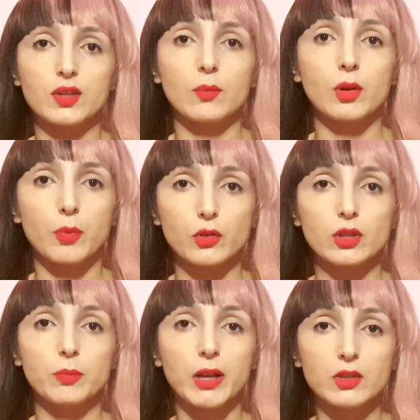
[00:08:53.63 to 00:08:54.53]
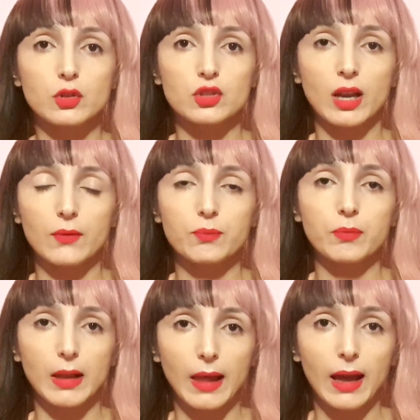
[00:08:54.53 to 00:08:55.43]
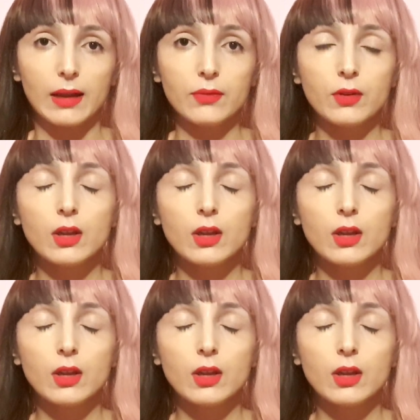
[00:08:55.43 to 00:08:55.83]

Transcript: someone posted pictures, I have a life.